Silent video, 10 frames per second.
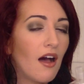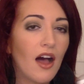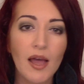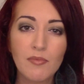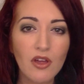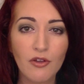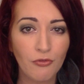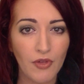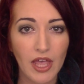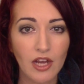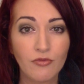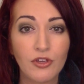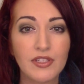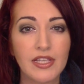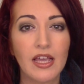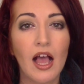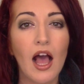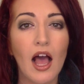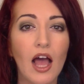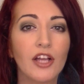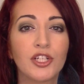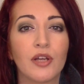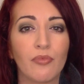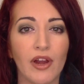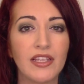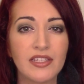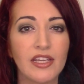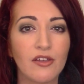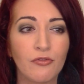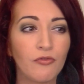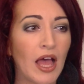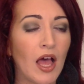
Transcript: I'm not a fan of using harsh abrasive